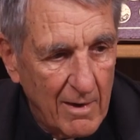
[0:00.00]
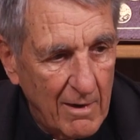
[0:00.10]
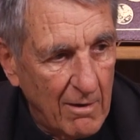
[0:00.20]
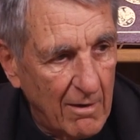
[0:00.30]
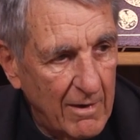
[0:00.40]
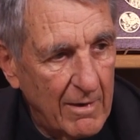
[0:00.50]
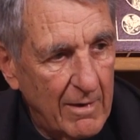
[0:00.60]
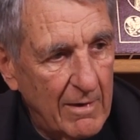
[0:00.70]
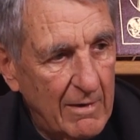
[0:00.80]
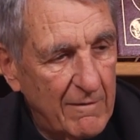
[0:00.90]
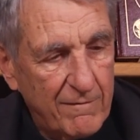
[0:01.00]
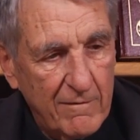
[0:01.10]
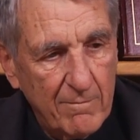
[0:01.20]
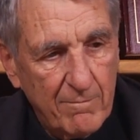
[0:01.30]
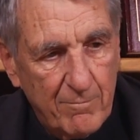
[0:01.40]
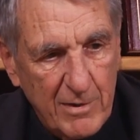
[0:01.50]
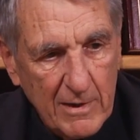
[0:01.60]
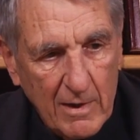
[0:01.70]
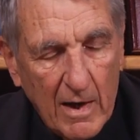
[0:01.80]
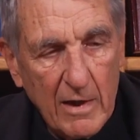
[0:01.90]
If
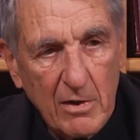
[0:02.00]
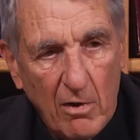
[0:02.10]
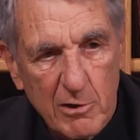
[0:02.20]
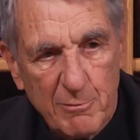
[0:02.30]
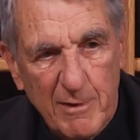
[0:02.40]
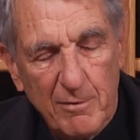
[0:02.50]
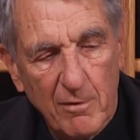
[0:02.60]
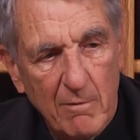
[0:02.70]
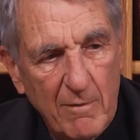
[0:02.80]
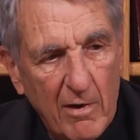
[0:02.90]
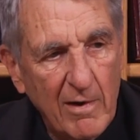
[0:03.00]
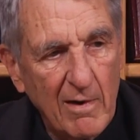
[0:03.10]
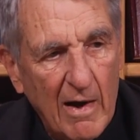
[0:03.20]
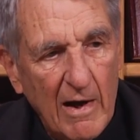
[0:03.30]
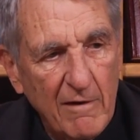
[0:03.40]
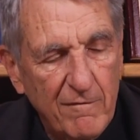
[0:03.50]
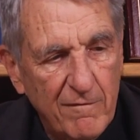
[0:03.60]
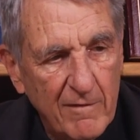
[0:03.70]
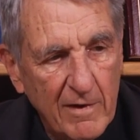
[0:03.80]
God calls people to married life